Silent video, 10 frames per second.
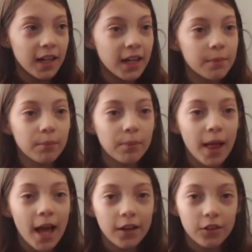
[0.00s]
it in
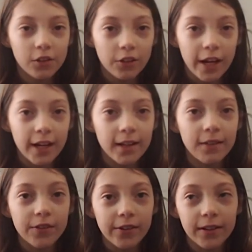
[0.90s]
black crayon
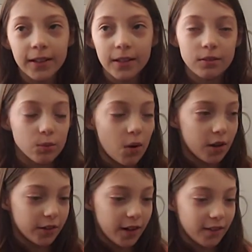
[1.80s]
if you're going to use
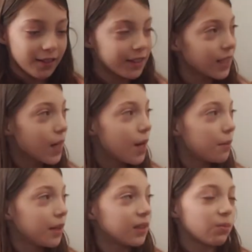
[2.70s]
watercolors,
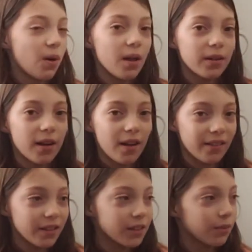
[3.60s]
because
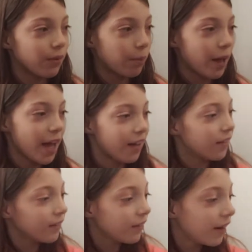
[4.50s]
watercolors
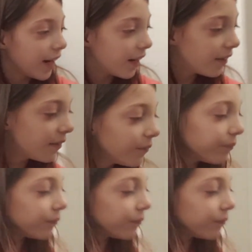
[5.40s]
repel crayon.